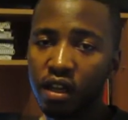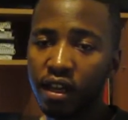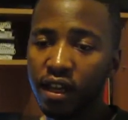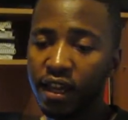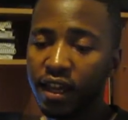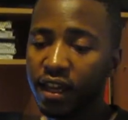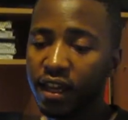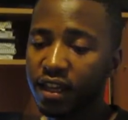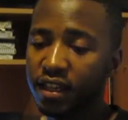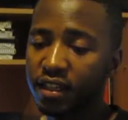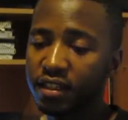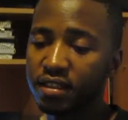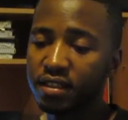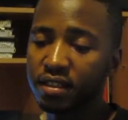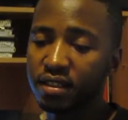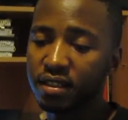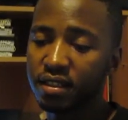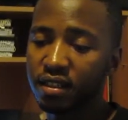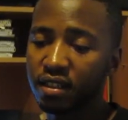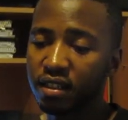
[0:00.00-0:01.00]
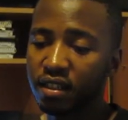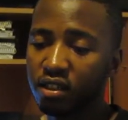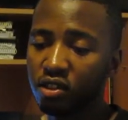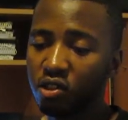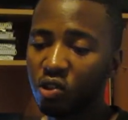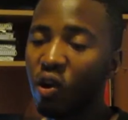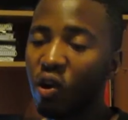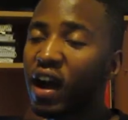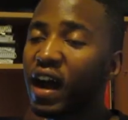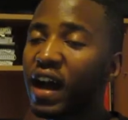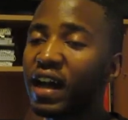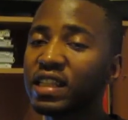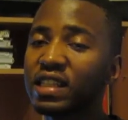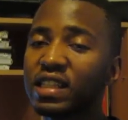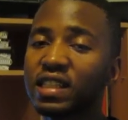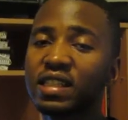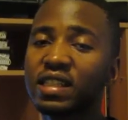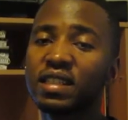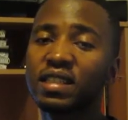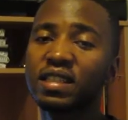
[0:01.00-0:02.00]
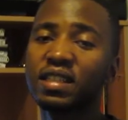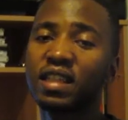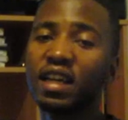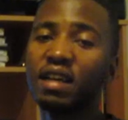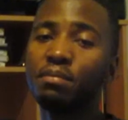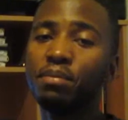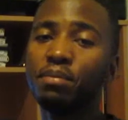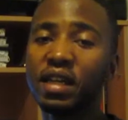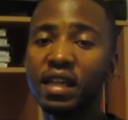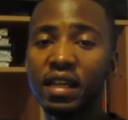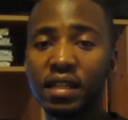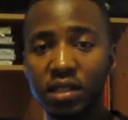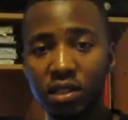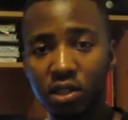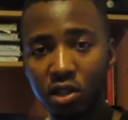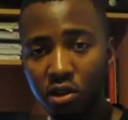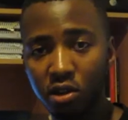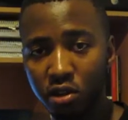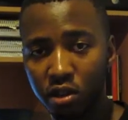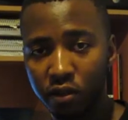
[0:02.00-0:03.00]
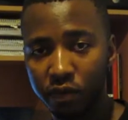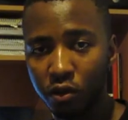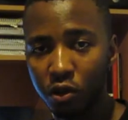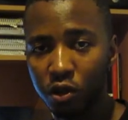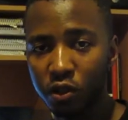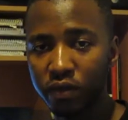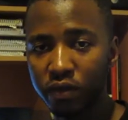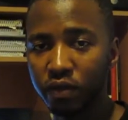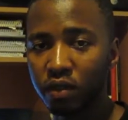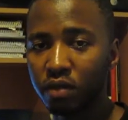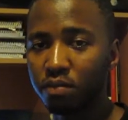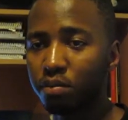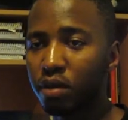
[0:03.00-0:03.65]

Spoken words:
and your height's a big insecurity of yours for the